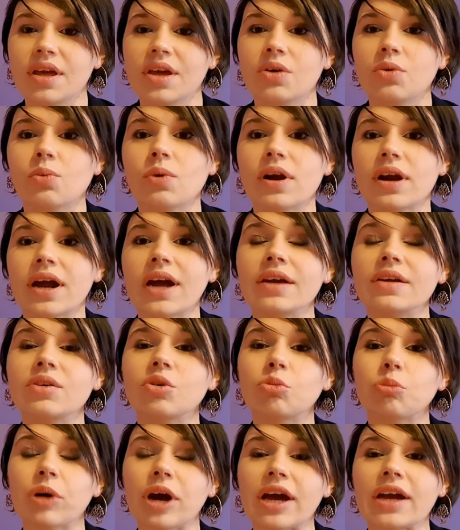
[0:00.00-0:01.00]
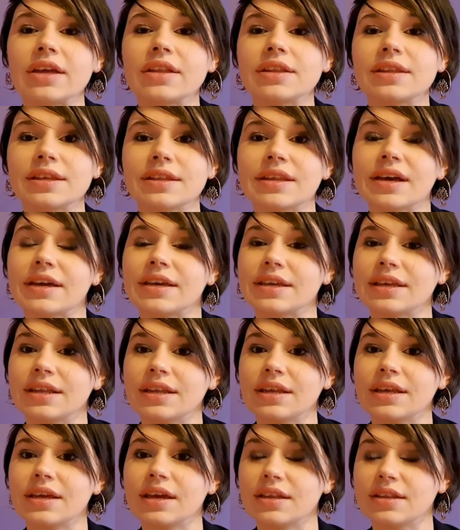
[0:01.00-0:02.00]
where I combine theta
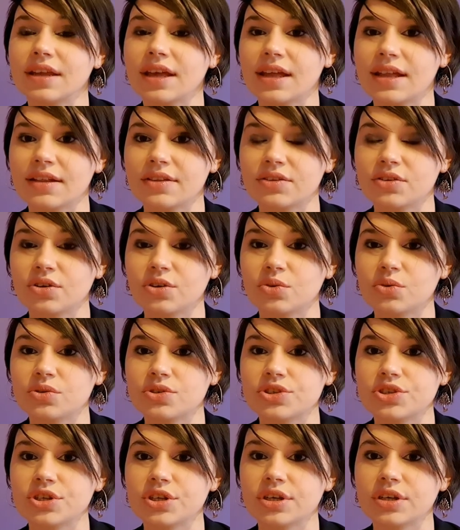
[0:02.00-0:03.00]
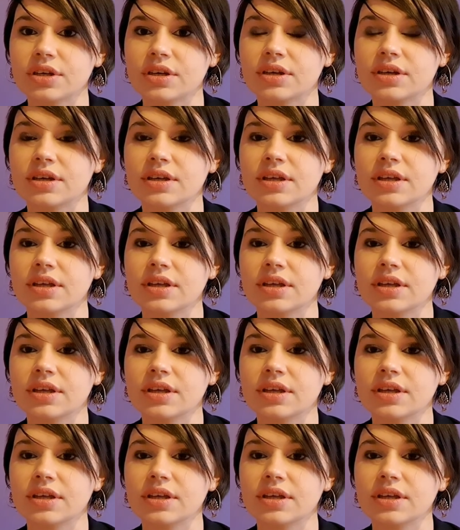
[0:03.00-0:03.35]
healing and health coaching.